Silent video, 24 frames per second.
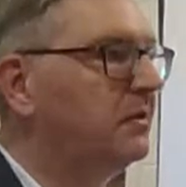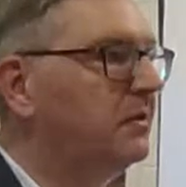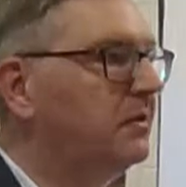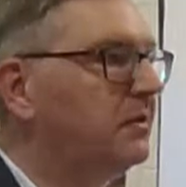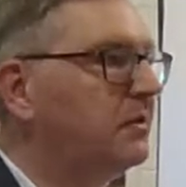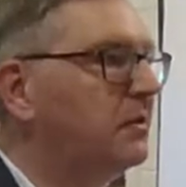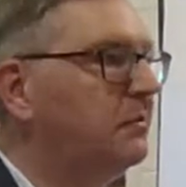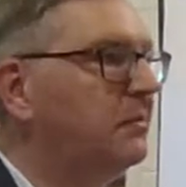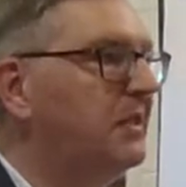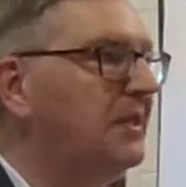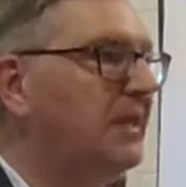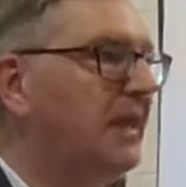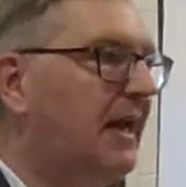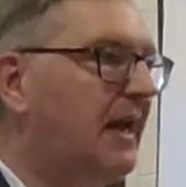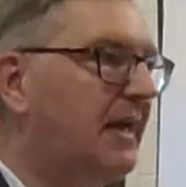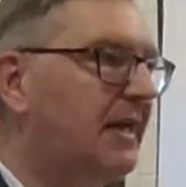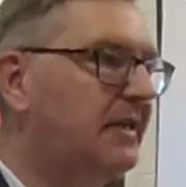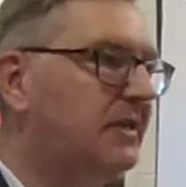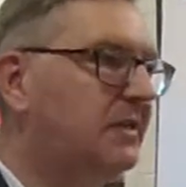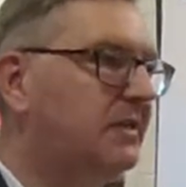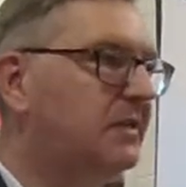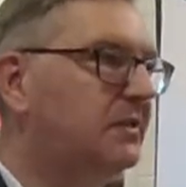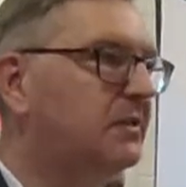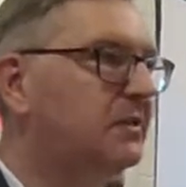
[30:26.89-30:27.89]
So he
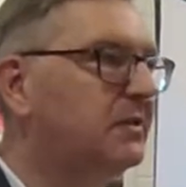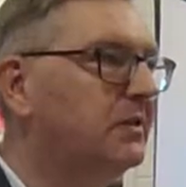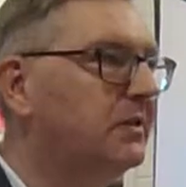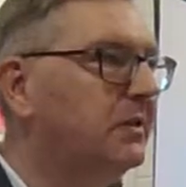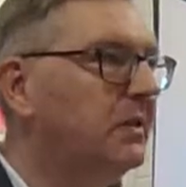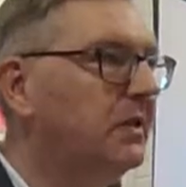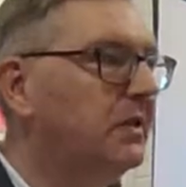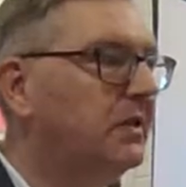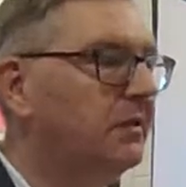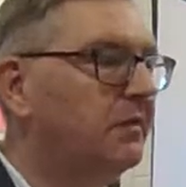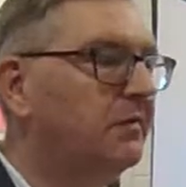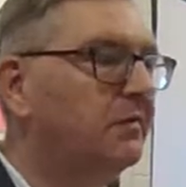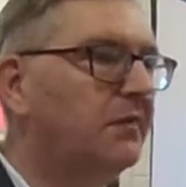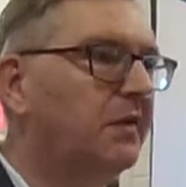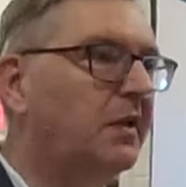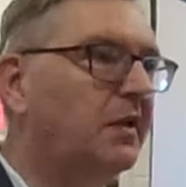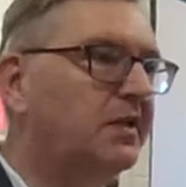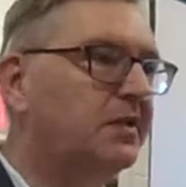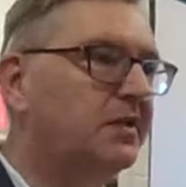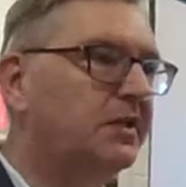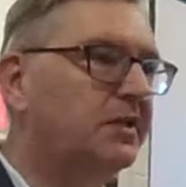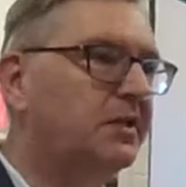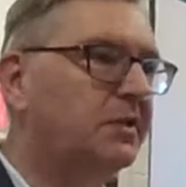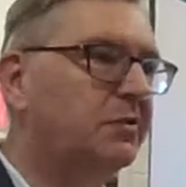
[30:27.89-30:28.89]
has the
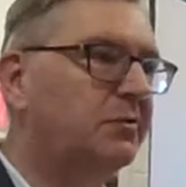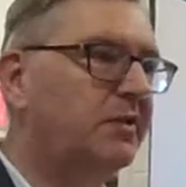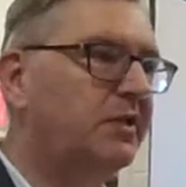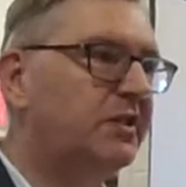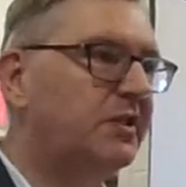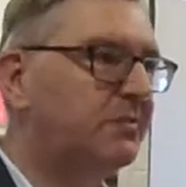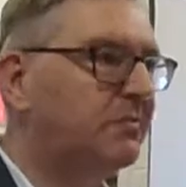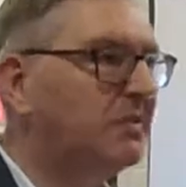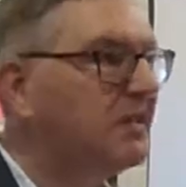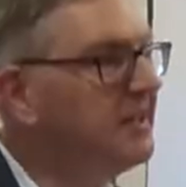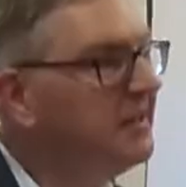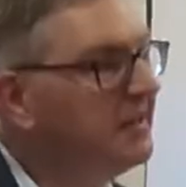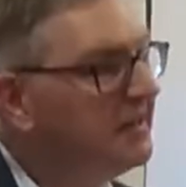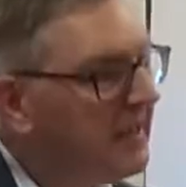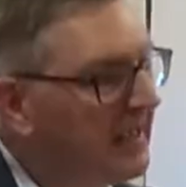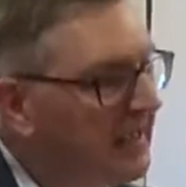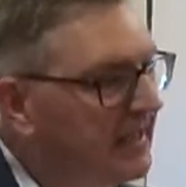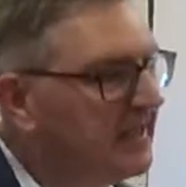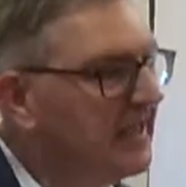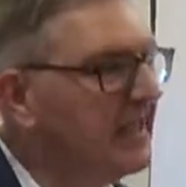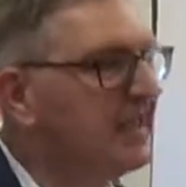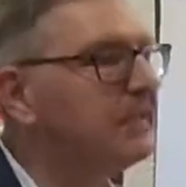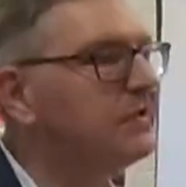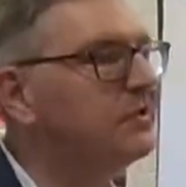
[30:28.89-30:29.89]
flight into Egypt. He
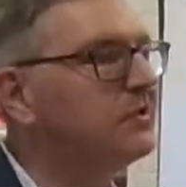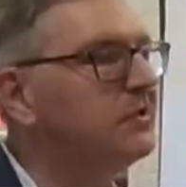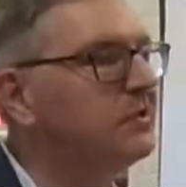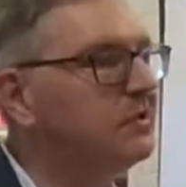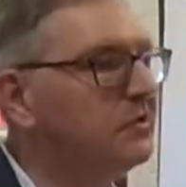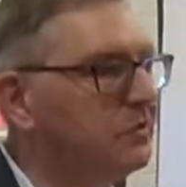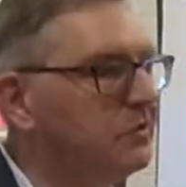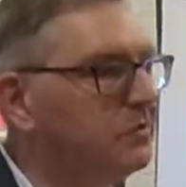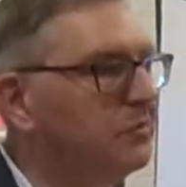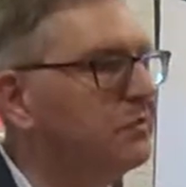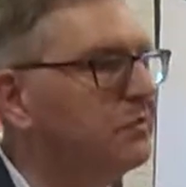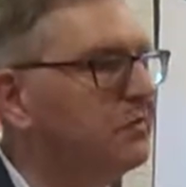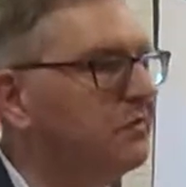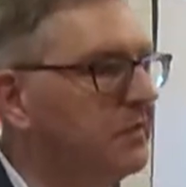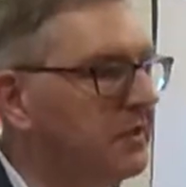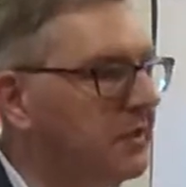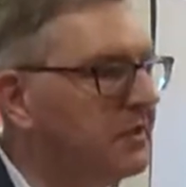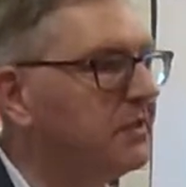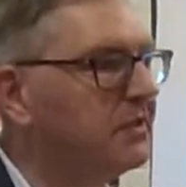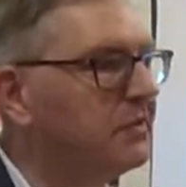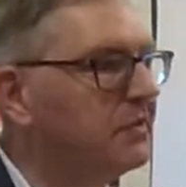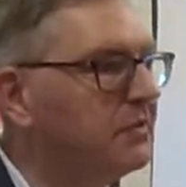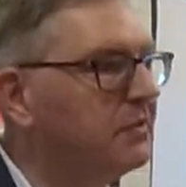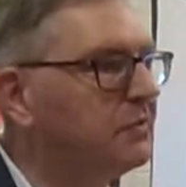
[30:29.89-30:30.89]
then has the slaughter of the
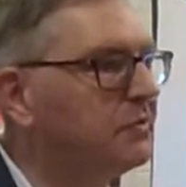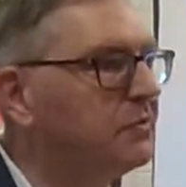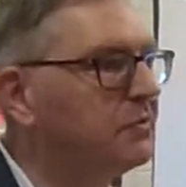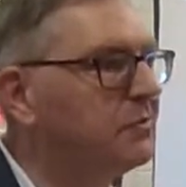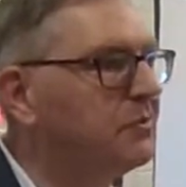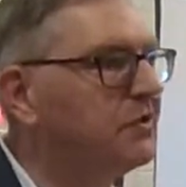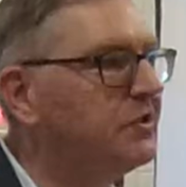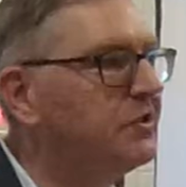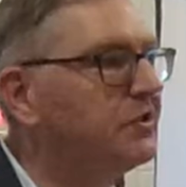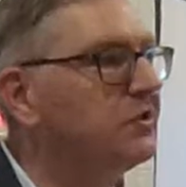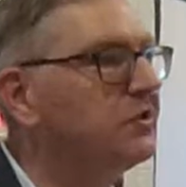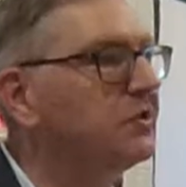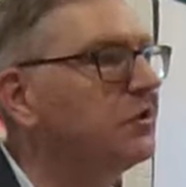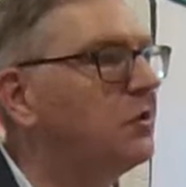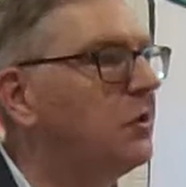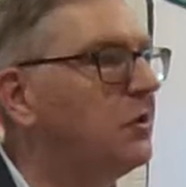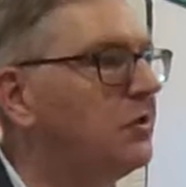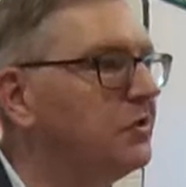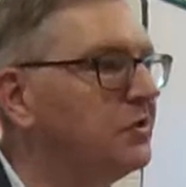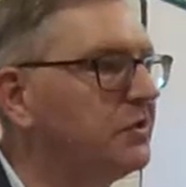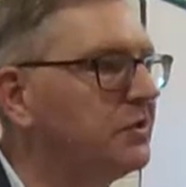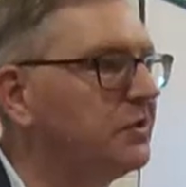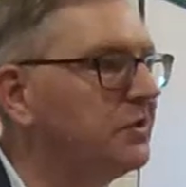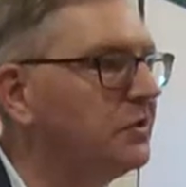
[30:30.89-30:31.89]
innocents, which is the
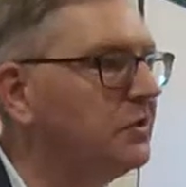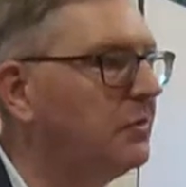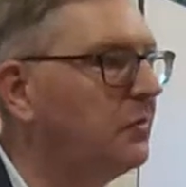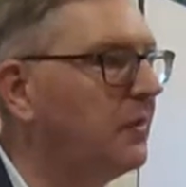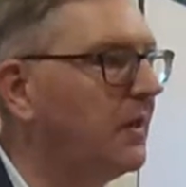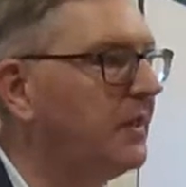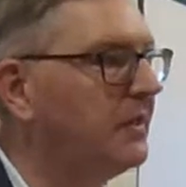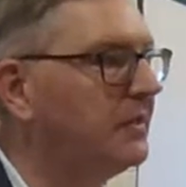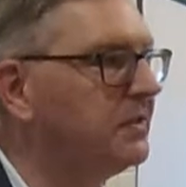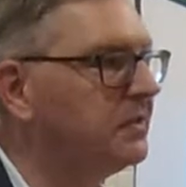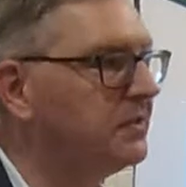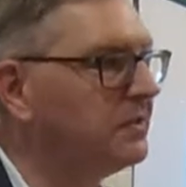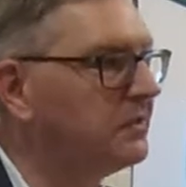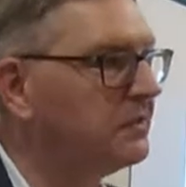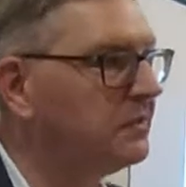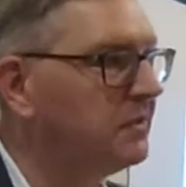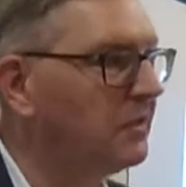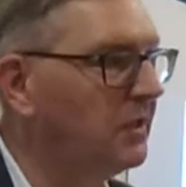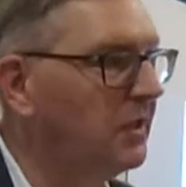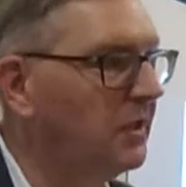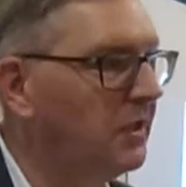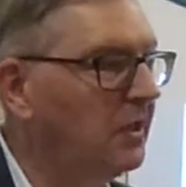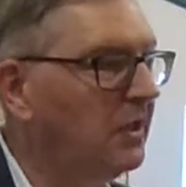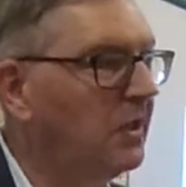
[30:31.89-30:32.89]
consequence
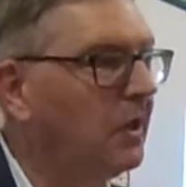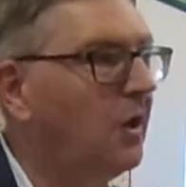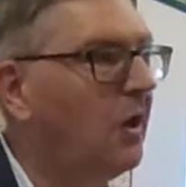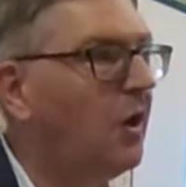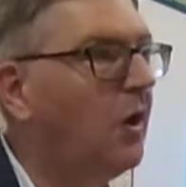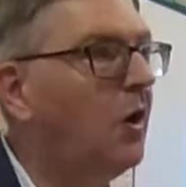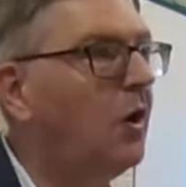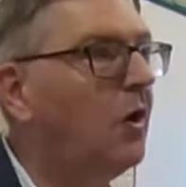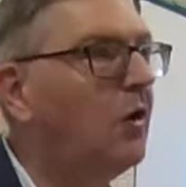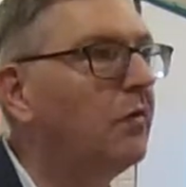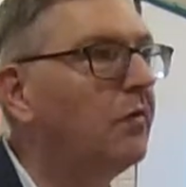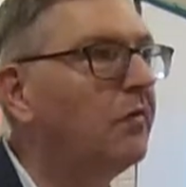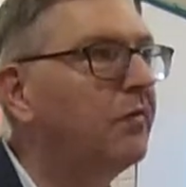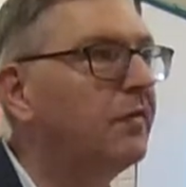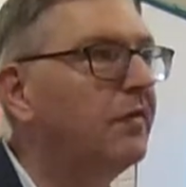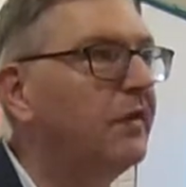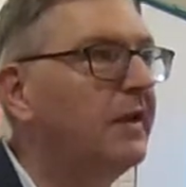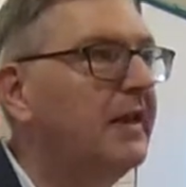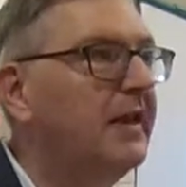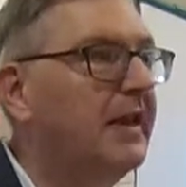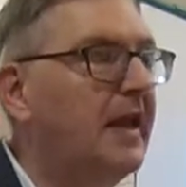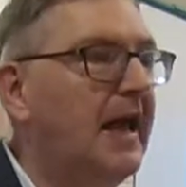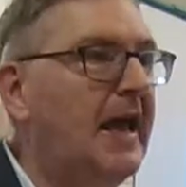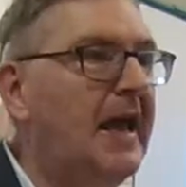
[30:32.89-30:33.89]
of
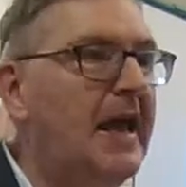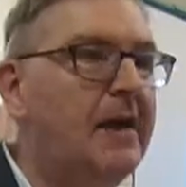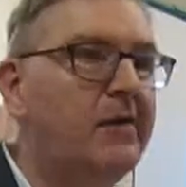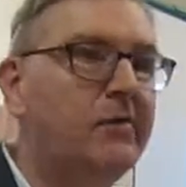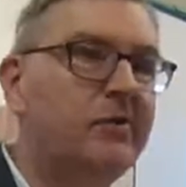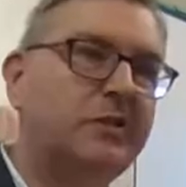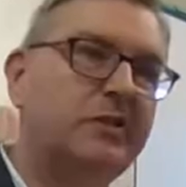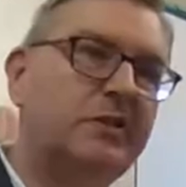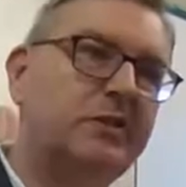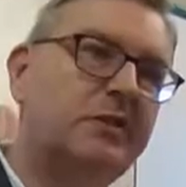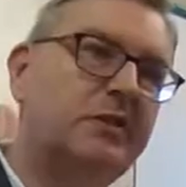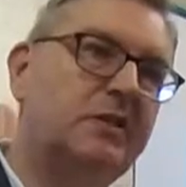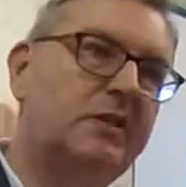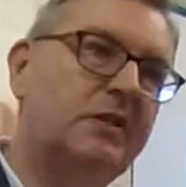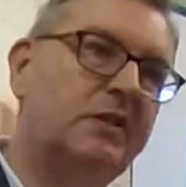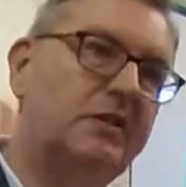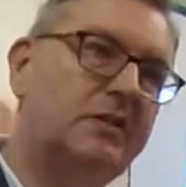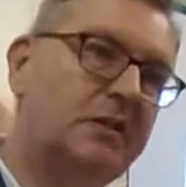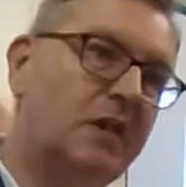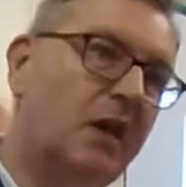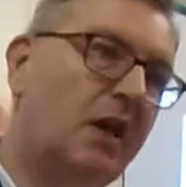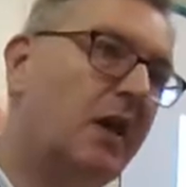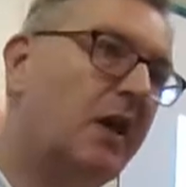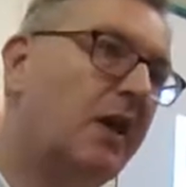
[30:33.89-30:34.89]
Herod's
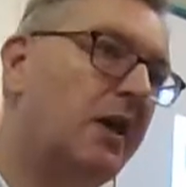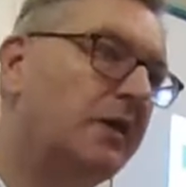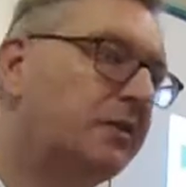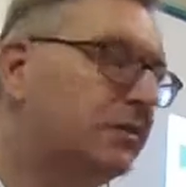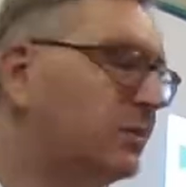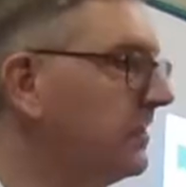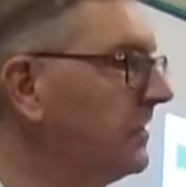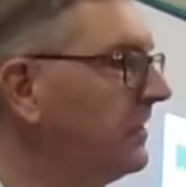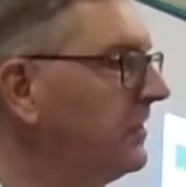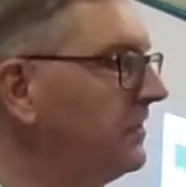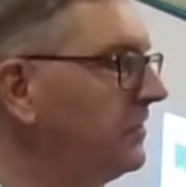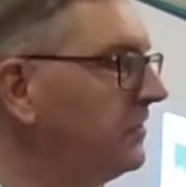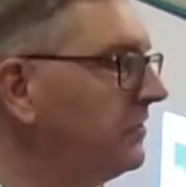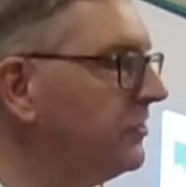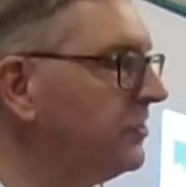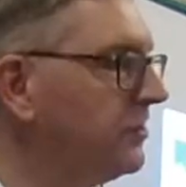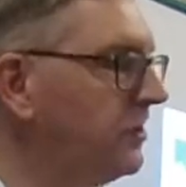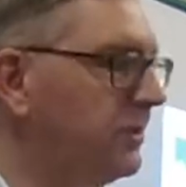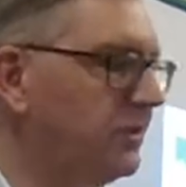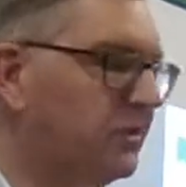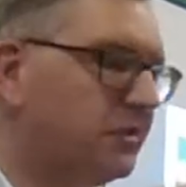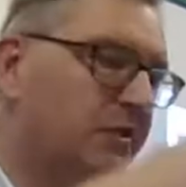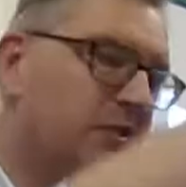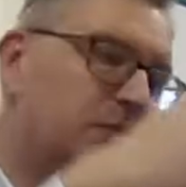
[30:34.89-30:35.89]
desire to kill
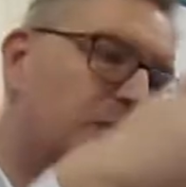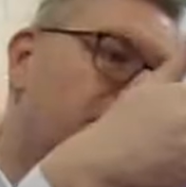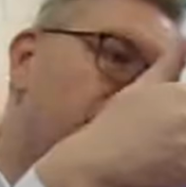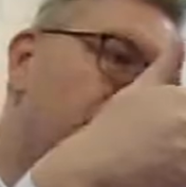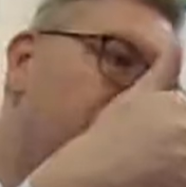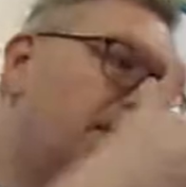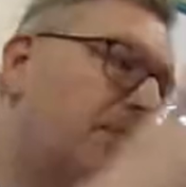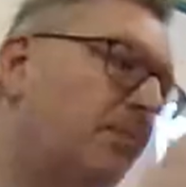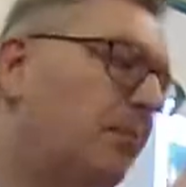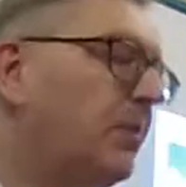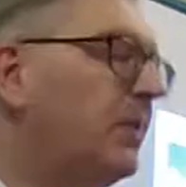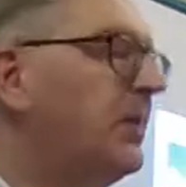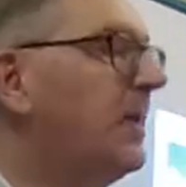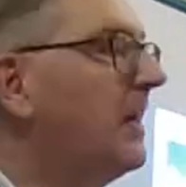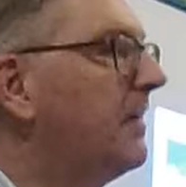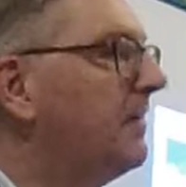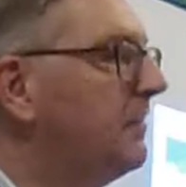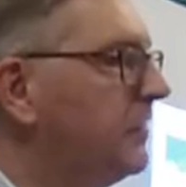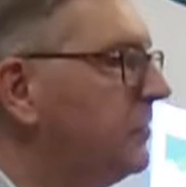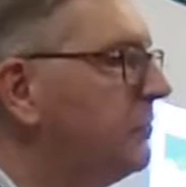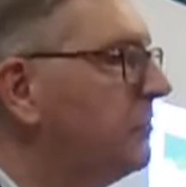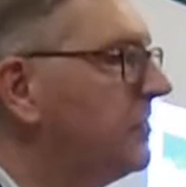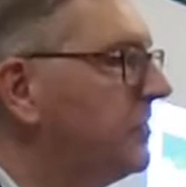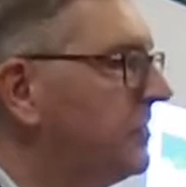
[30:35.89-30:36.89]
Jesus, and then we
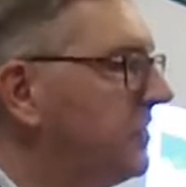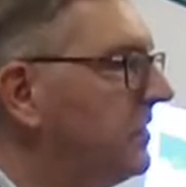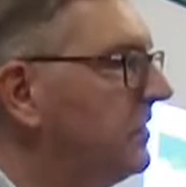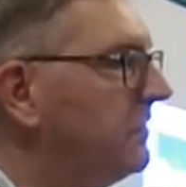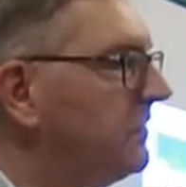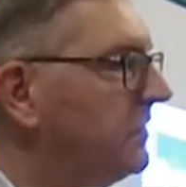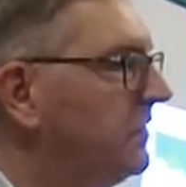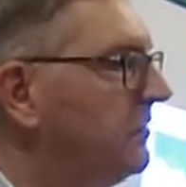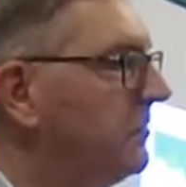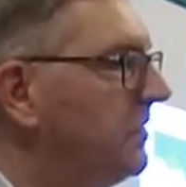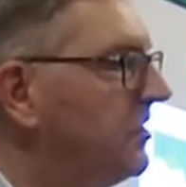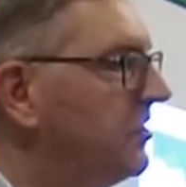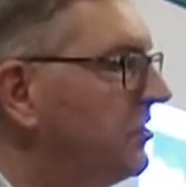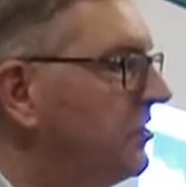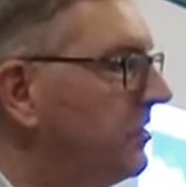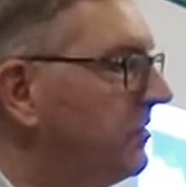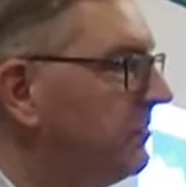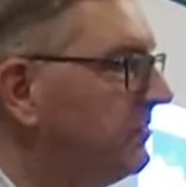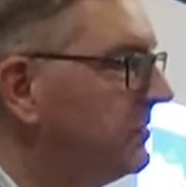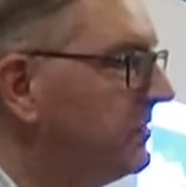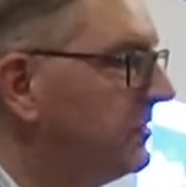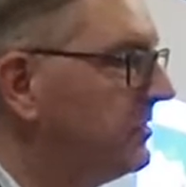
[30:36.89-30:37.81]
have the return from Egypt.